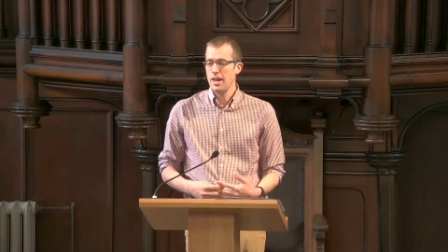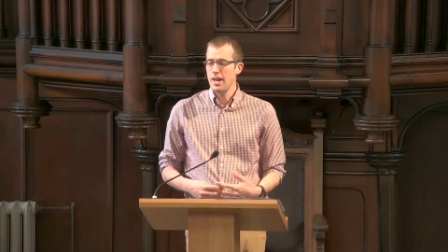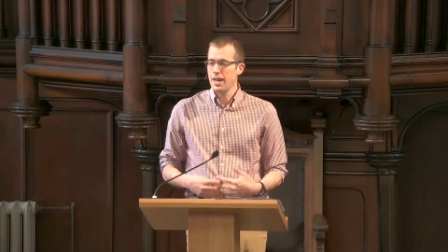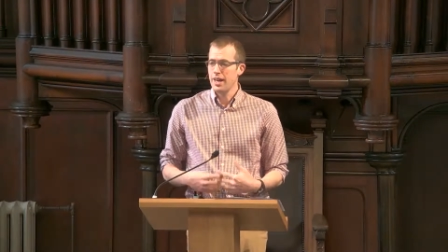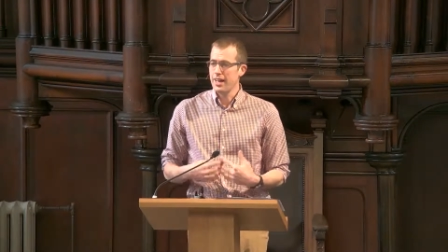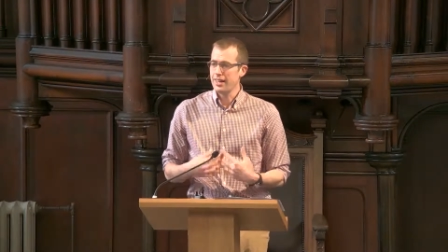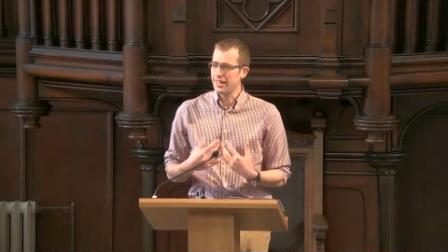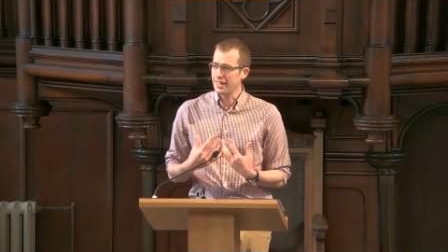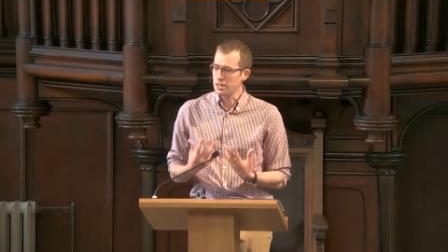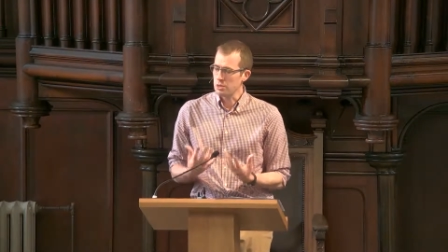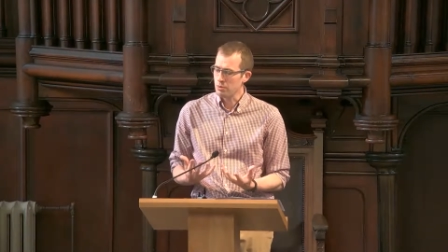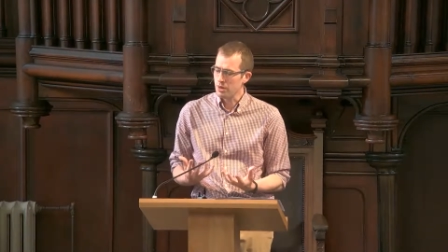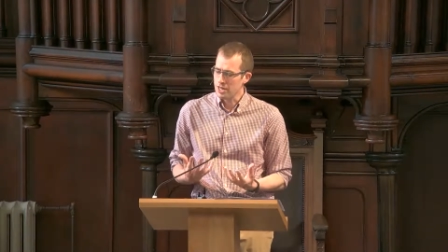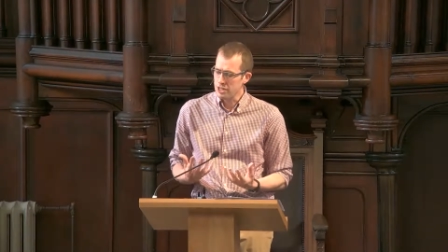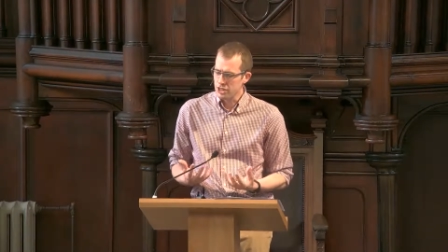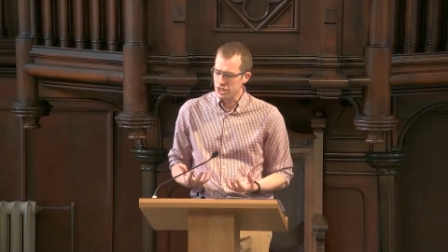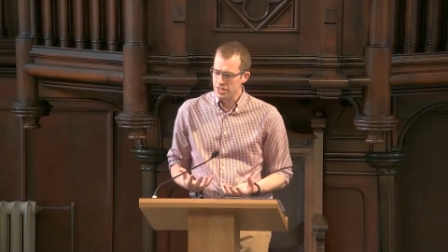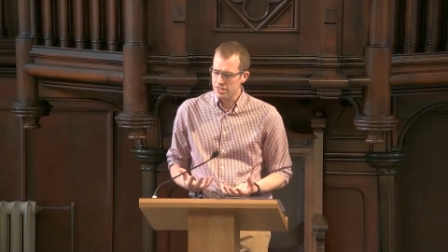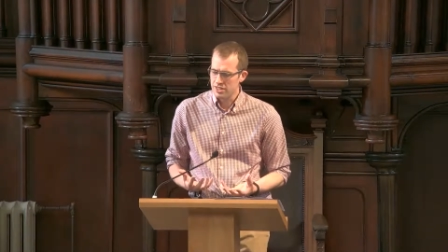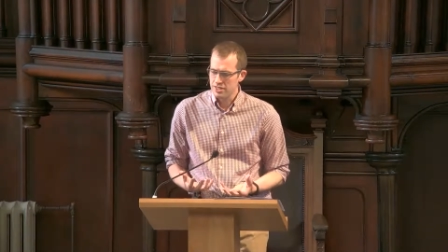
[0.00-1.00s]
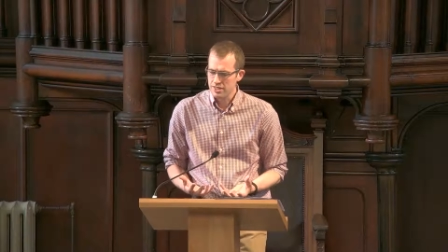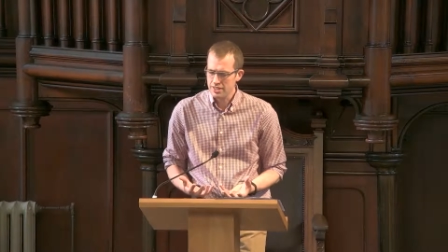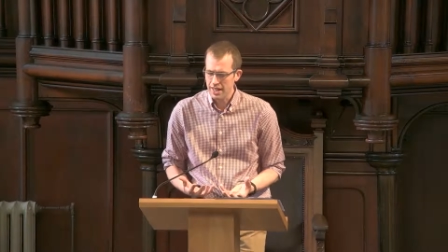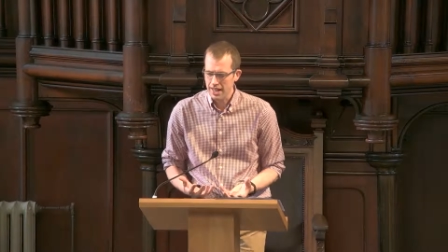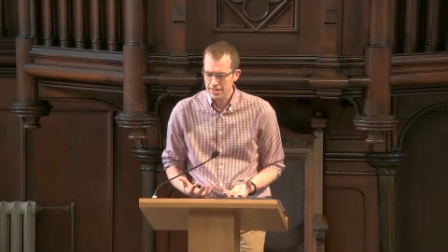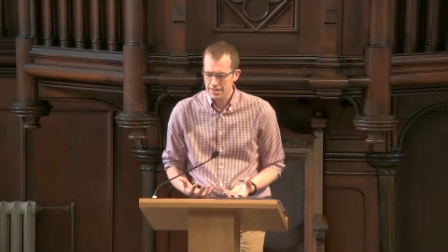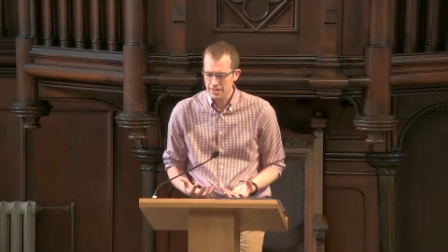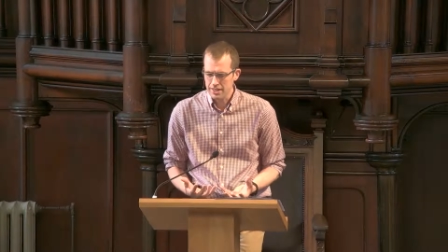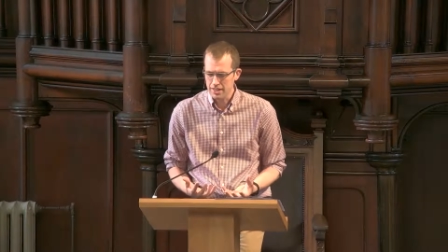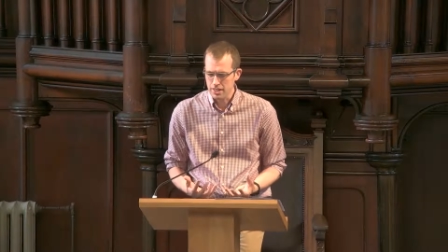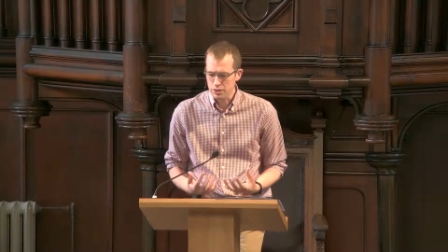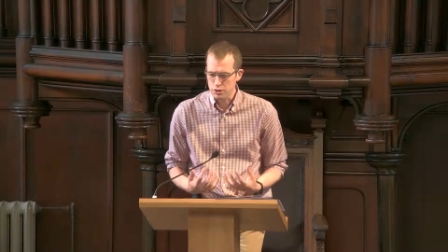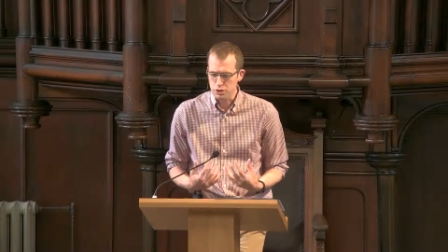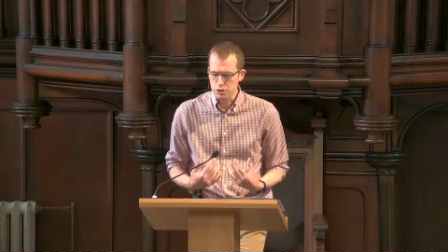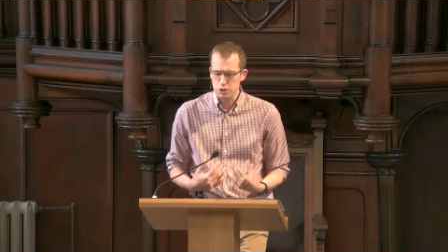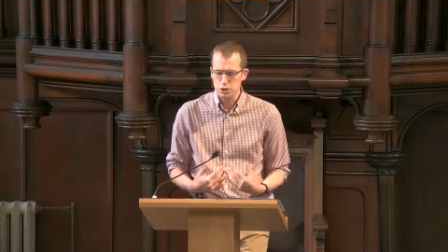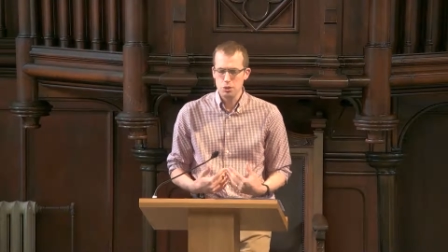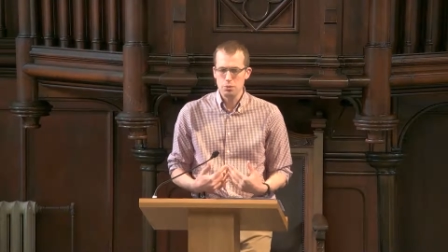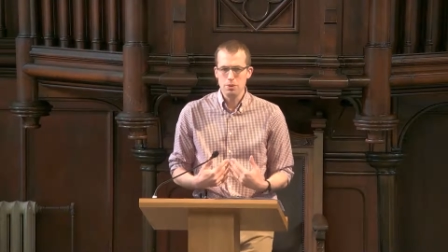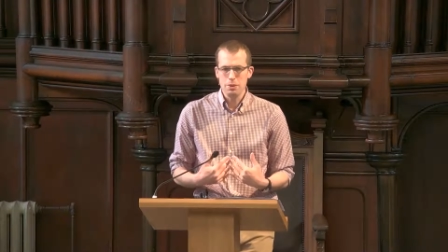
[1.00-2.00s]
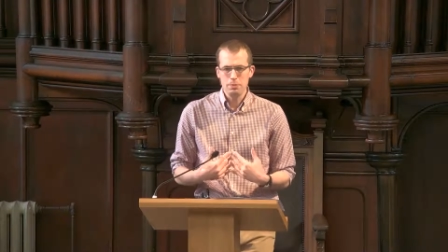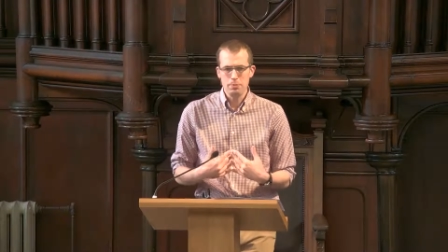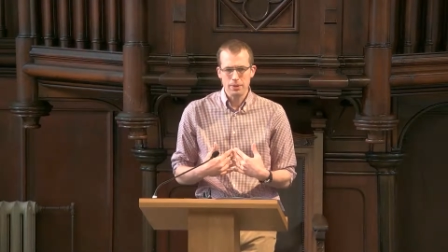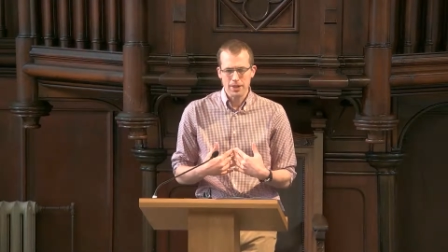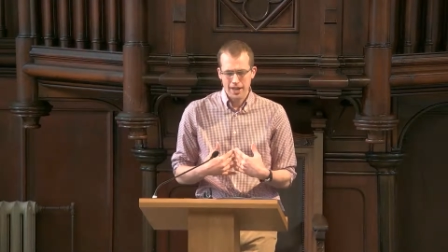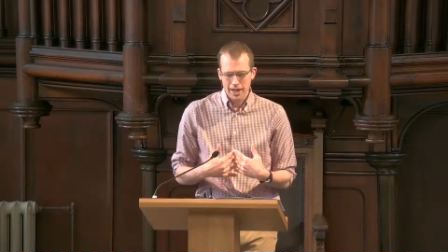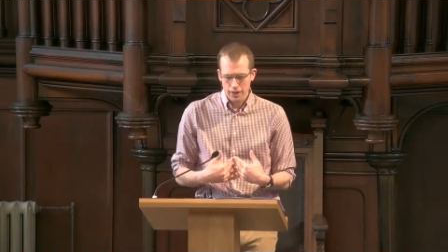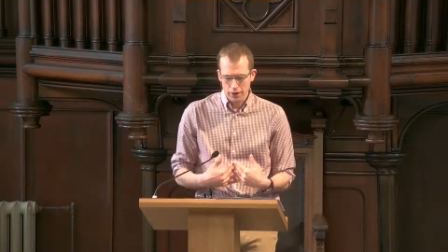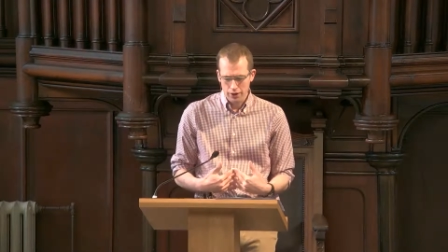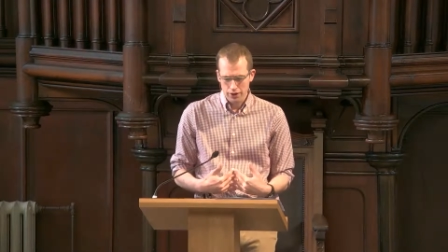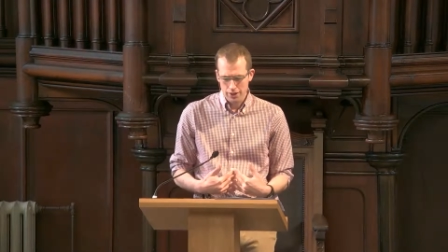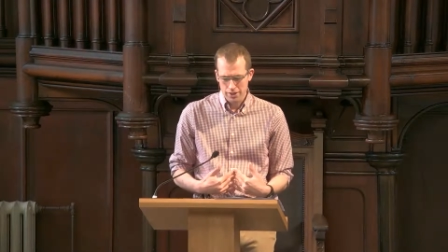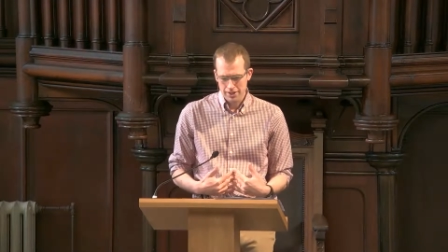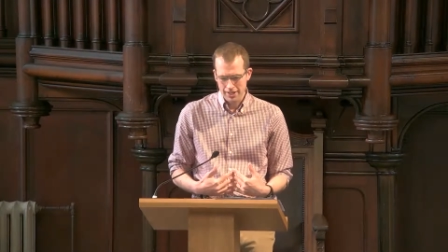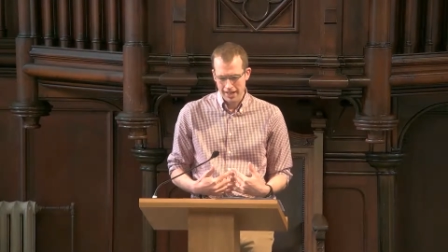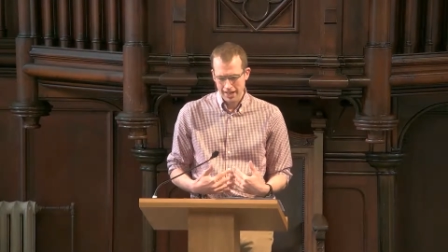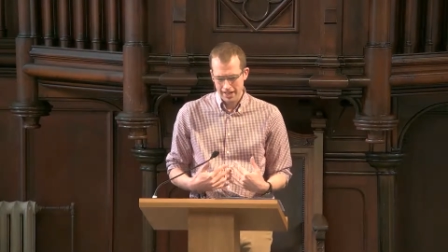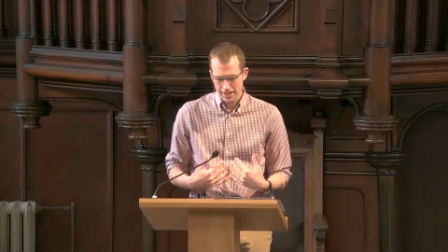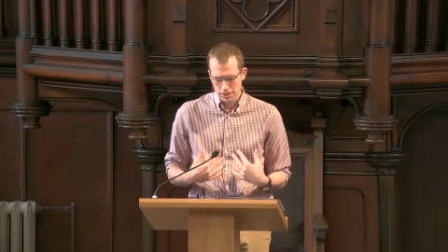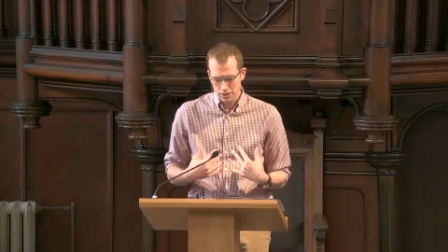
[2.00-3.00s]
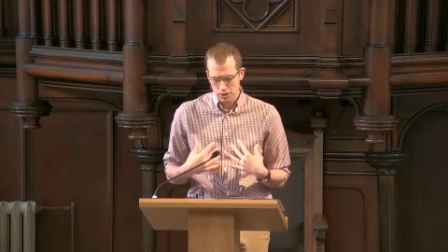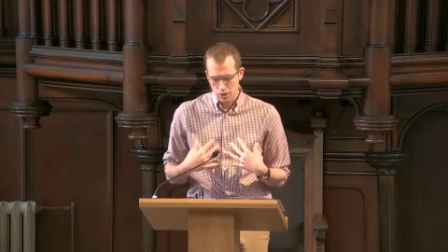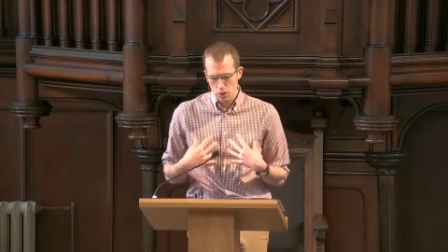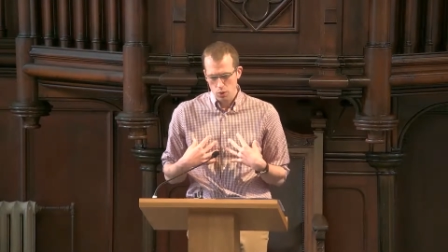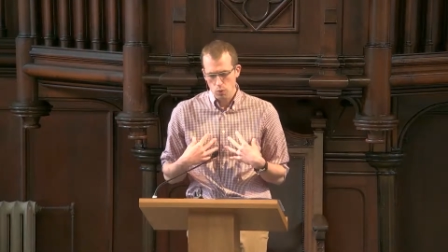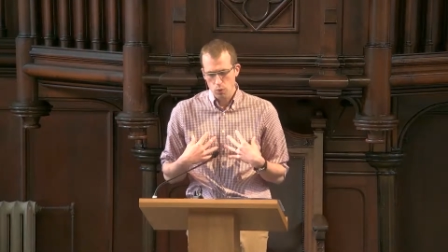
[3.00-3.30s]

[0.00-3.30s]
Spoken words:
And that's why Jesus is asking us, do we prioritize